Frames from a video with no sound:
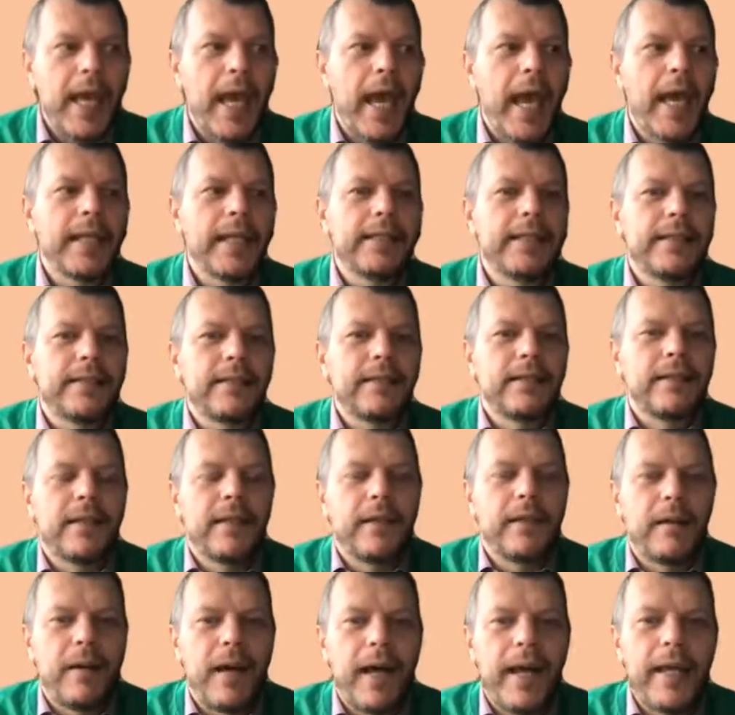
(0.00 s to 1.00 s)
And
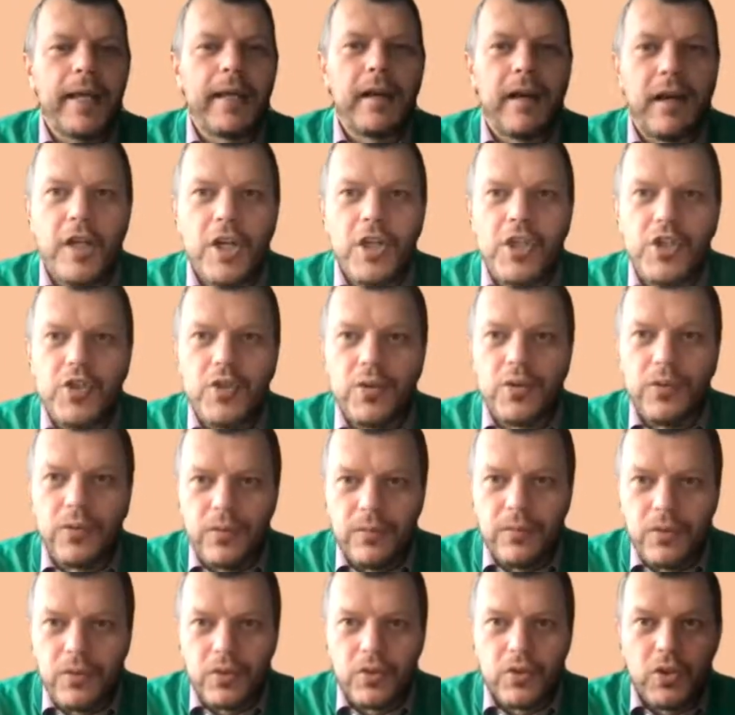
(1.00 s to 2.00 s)
I encourage
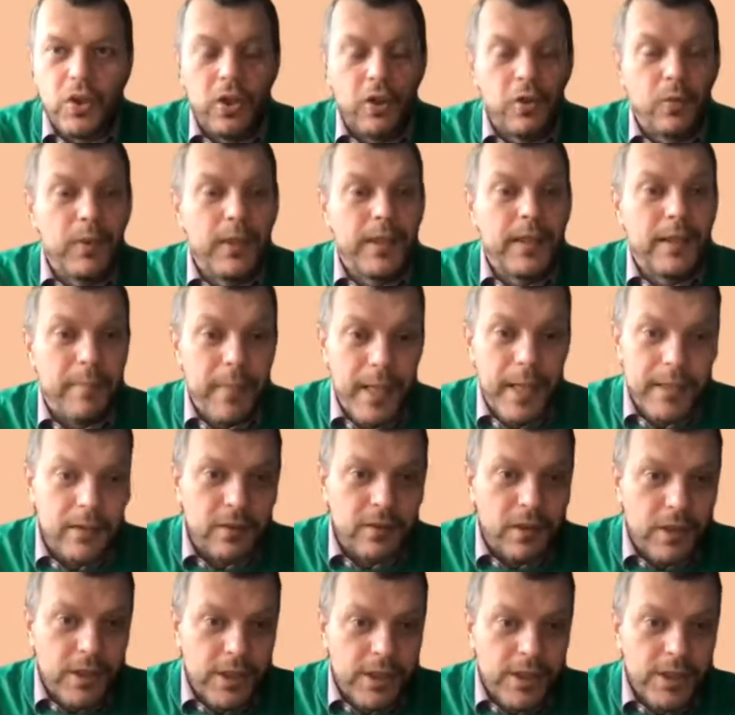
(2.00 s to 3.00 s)
you to talk with the
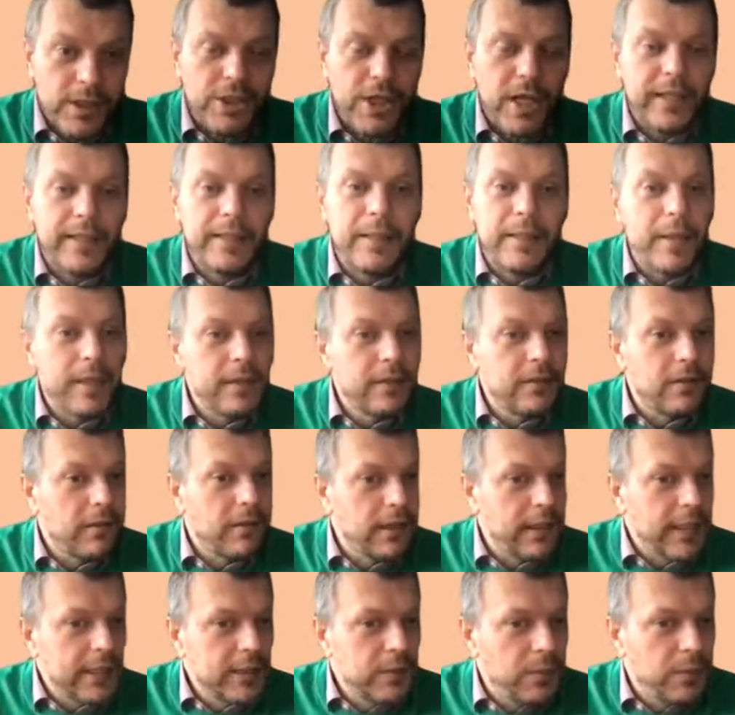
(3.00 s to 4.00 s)
mentors, check the mentor
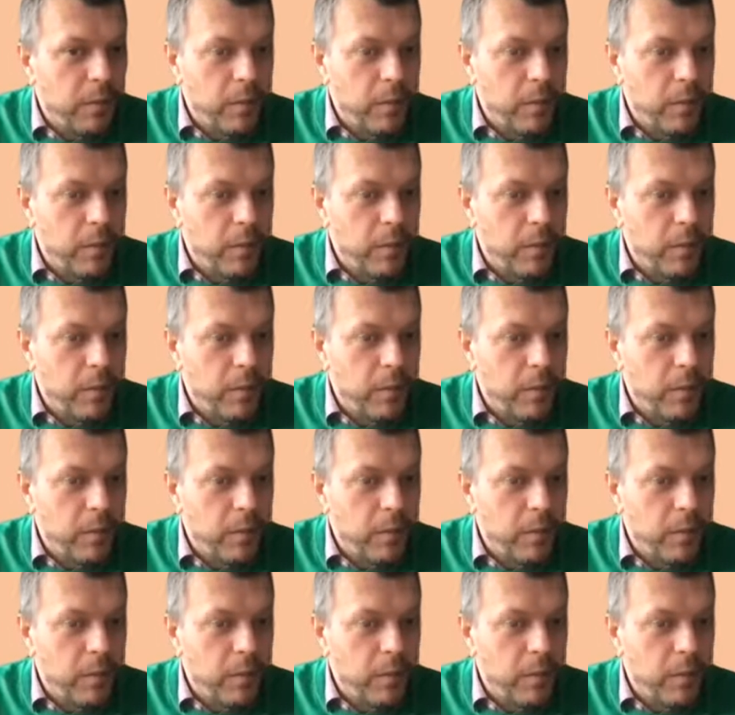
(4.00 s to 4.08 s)
list.